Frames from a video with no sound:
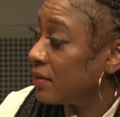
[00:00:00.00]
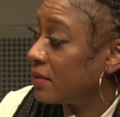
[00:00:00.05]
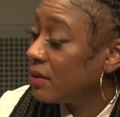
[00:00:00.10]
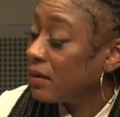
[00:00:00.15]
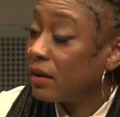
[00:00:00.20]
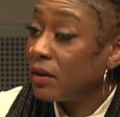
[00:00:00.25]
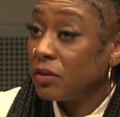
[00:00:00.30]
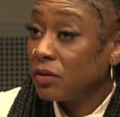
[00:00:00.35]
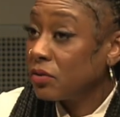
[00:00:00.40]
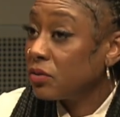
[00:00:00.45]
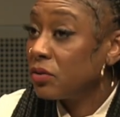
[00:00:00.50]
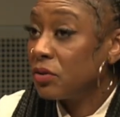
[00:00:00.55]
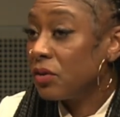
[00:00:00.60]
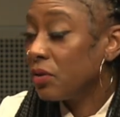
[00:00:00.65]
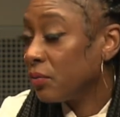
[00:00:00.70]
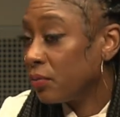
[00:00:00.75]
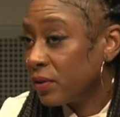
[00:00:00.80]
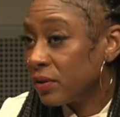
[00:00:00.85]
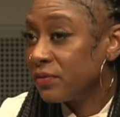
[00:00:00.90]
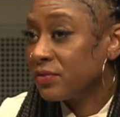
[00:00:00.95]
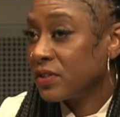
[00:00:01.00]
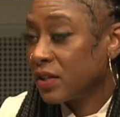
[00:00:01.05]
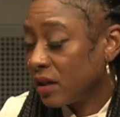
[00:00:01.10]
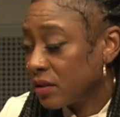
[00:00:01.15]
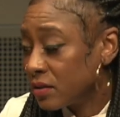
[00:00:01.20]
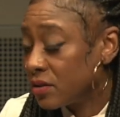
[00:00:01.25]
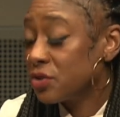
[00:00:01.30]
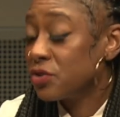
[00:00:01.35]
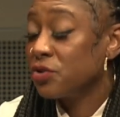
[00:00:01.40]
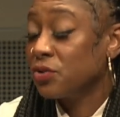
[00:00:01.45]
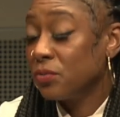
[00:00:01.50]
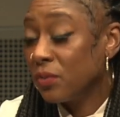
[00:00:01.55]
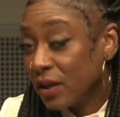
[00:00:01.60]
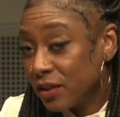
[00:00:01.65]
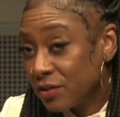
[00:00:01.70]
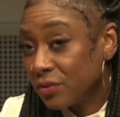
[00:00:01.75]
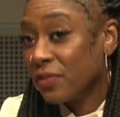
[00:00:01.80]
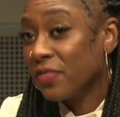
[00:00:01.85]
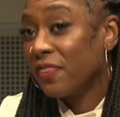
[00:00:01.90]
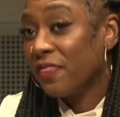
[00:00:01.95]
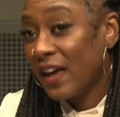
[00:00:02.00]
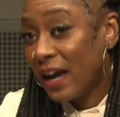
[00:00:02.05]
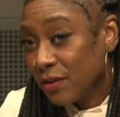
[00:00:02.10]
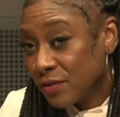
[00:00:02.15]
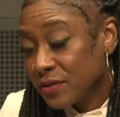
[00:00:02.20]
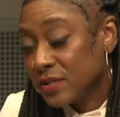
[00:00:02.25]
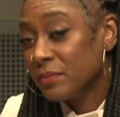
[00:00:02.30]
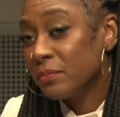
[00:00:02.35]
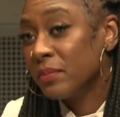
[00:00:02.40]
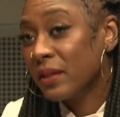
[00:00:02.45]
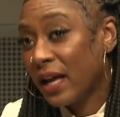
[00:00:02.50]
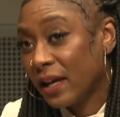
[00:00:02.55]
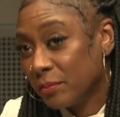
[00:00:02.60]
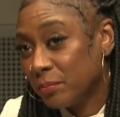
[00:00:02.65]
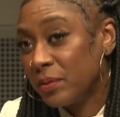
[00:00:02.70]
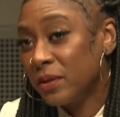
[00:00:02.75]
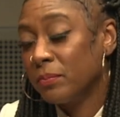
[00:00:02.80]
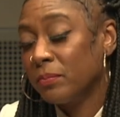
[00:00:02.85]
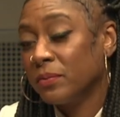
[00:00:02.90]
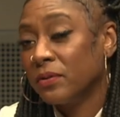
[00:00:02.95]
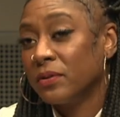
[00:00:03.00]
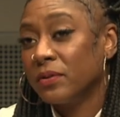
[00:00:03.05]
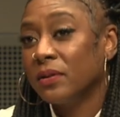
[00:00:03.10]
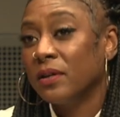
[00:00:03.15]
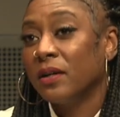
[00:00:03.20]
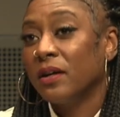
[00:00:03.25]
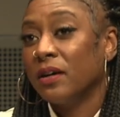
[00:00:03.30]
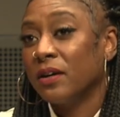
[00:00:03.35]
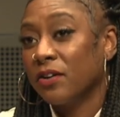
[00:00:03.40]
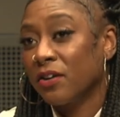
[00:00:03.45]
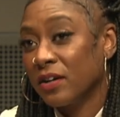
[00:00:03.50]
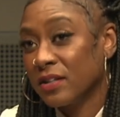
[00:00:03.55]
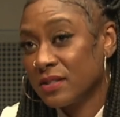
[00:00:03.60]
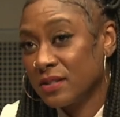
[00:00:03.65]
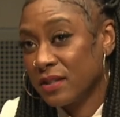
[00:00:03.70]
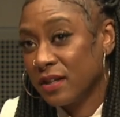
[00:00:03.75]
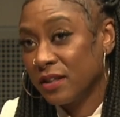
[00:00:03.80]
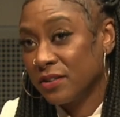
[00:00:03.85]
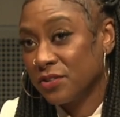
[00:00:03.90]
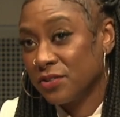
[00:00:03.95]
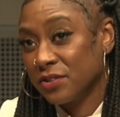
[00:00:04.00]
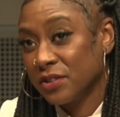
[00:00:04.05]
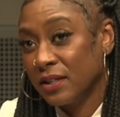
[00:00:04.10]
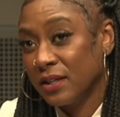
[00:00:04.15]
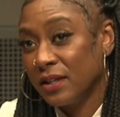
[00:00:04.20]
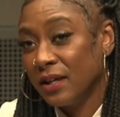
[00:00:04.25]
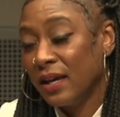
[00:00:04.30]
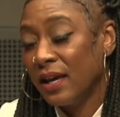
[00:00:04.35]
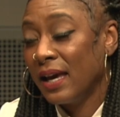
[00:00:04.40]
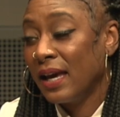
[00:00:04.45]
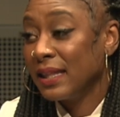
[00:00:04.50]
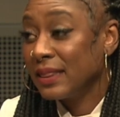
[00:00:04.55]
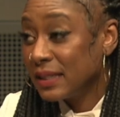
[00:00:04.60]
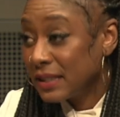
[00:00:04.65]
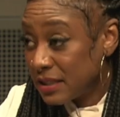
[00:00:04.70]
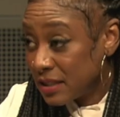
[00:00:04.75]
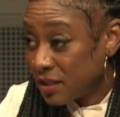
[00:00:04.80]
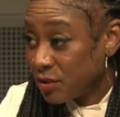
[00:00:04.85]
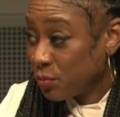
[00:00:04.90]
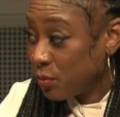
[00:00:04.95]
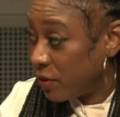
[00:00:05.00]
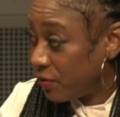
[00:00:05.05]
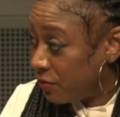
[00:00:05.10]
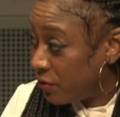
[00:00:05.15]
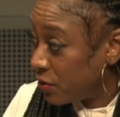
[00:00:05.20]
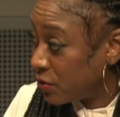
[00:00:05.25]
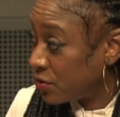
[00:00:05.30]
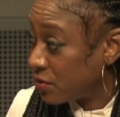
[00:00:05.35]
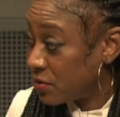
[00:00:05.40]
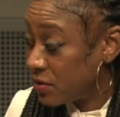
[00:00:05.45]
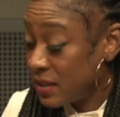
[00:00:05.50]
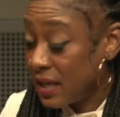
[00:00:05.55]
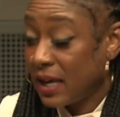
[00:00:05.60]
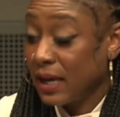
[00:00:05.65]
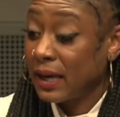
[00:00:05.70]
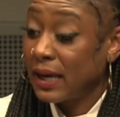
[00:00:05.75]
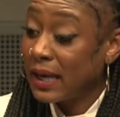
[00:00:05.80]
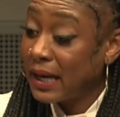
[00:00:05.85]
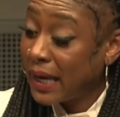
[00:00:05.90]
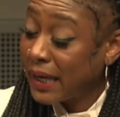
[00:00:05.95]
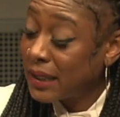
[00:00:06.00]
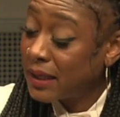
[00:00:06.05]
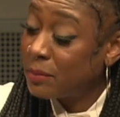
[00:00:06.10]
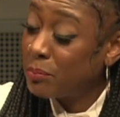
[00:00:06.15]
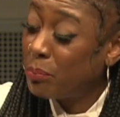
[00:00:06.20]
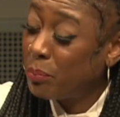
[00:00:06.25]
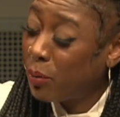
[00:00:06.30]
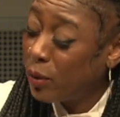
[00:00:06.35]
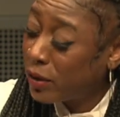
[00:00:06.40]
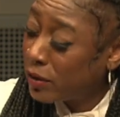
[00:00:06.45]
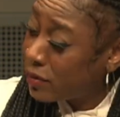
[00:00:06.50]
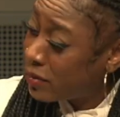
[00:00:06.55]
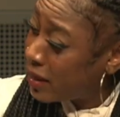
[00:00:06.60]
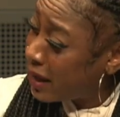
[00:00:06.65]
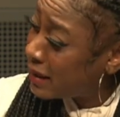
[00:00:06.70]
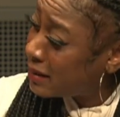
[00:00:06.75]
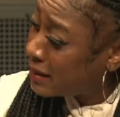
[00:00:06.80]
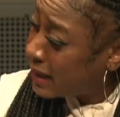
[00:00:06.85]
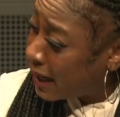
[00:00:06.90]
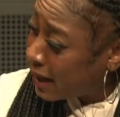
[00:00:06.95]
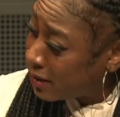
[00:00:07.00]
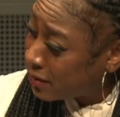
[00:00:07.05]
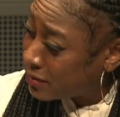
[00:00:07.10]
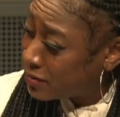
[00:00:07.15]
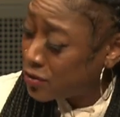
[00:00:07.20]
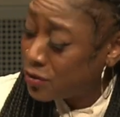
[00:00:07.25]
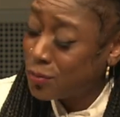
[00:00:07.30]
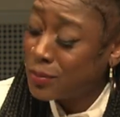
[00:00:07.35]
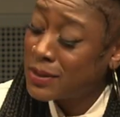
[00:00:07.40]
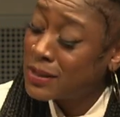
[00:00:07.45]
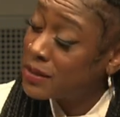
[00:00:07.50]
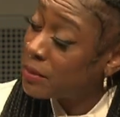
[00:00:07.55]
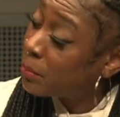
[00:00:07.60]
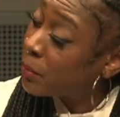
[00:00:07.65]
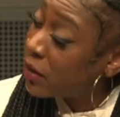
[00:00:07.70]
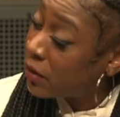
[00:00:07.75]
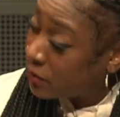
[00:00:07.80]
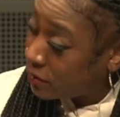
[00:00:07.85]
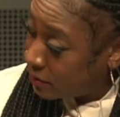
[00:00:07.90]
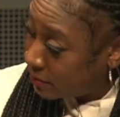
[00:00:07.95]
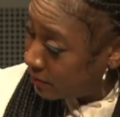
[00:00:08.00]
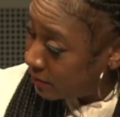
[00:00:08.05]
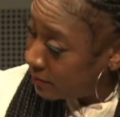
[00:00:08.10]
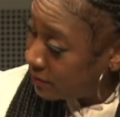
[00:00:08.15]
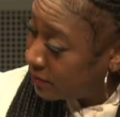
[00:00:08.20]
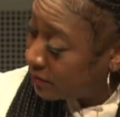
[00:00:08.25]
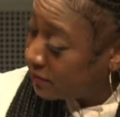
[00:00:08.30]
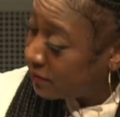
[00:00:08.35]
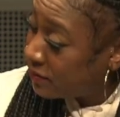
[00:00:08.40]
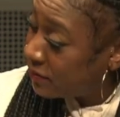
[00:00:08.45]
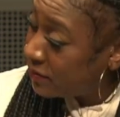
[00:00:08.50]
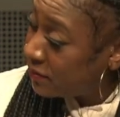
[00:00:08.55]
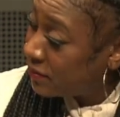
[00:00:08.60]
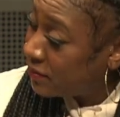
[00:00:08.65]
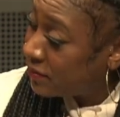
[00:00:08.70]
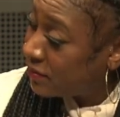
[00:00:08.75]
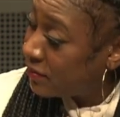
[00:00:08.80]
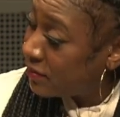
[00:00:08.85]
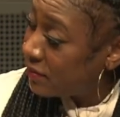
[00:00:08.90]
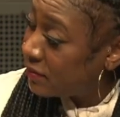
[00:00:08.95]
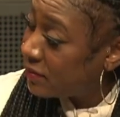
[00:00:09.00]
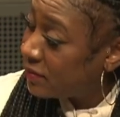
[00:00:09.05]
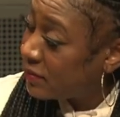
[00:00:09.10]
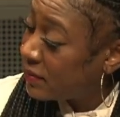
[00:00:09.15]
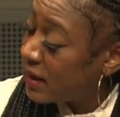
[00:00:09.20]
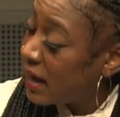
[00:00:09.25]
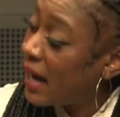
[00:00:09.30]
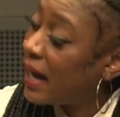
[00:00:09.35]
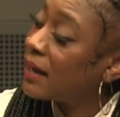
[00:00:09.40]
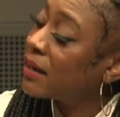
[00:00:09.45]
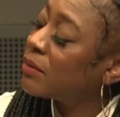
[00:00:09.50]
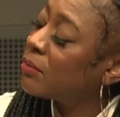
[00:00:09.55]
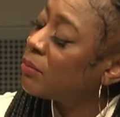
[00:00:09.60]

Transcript: oh, no, we have talked to 200,000 Black people across the country, and this is what folks are saying. And I can boil that down to a zip code. I can